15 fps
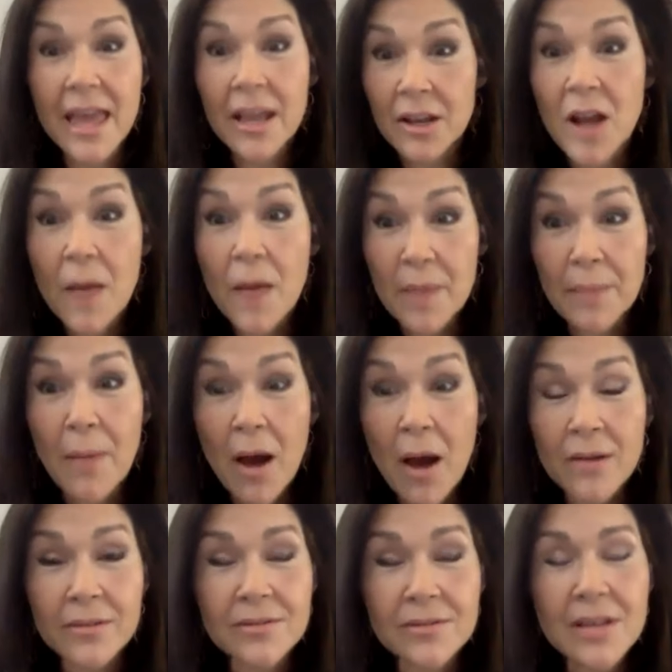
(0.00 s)
economic
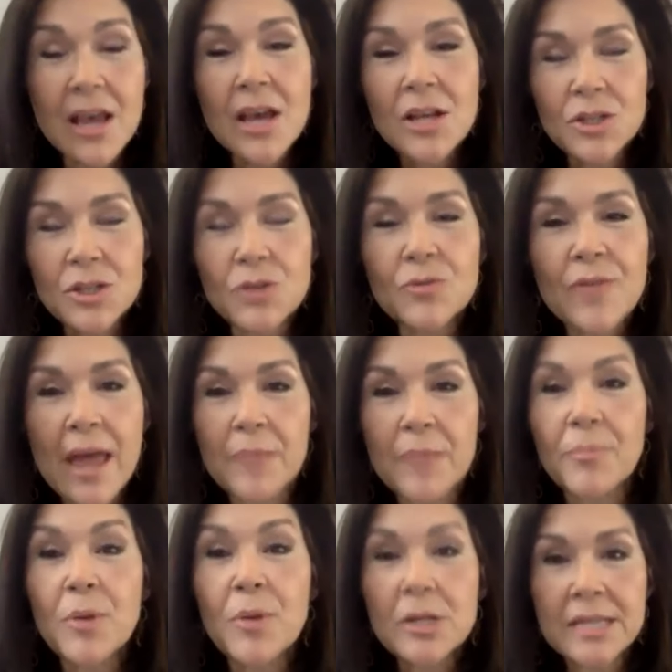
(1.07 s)
models to
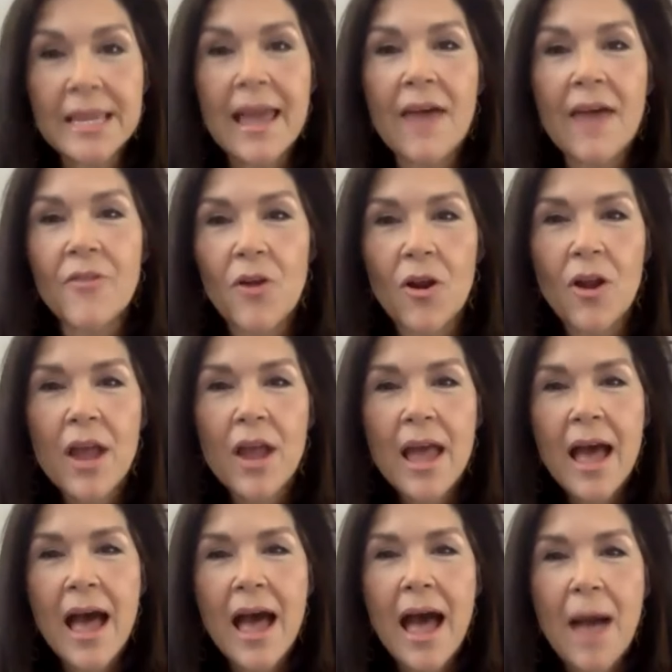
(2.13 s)
then put together
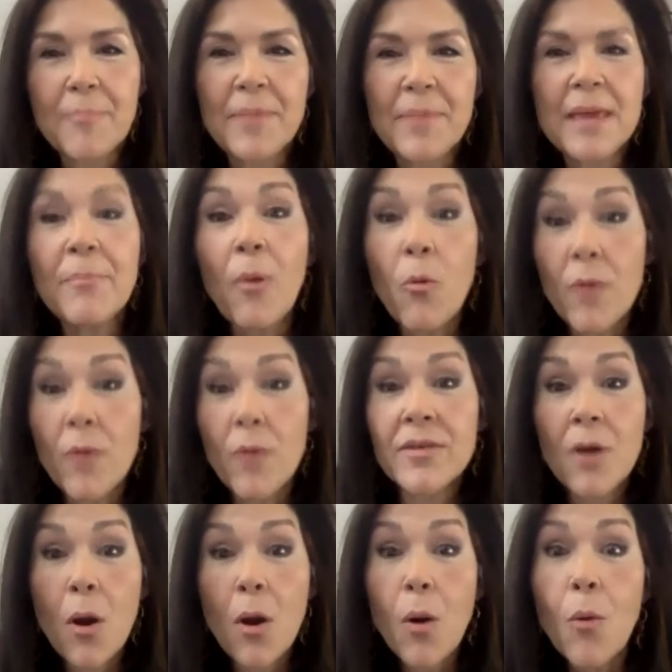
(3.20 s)
uh, people with
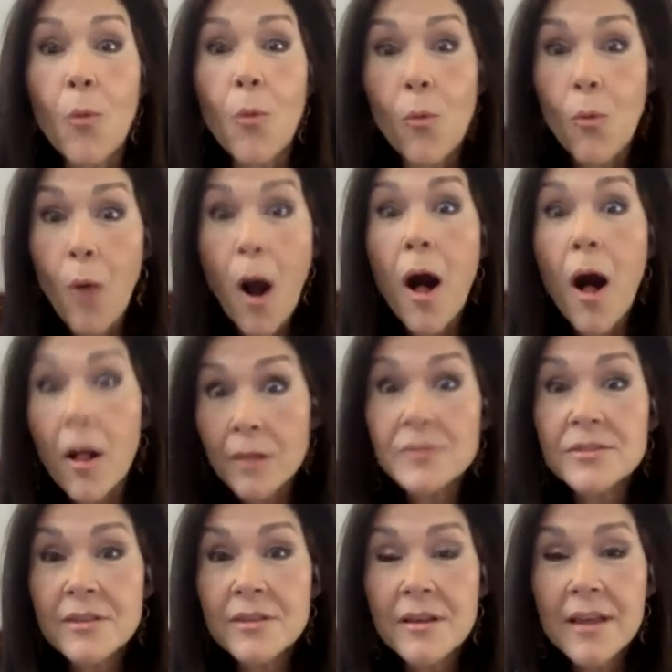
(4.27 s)

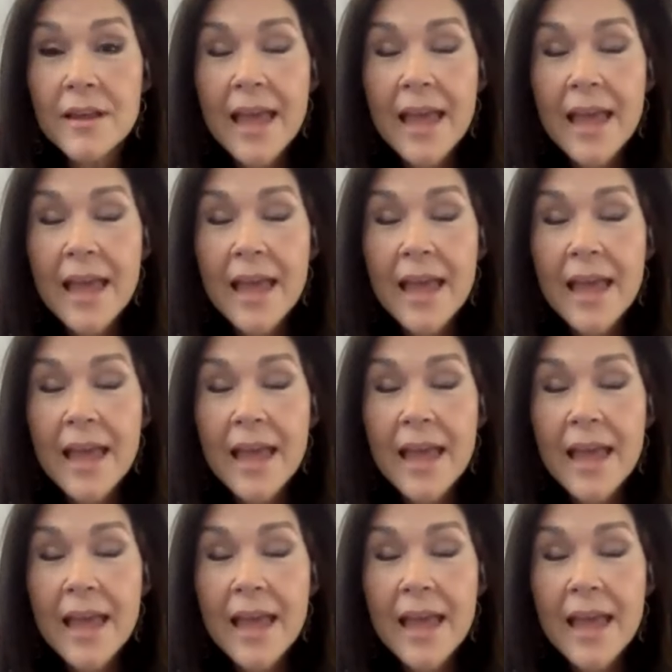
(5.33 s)
walls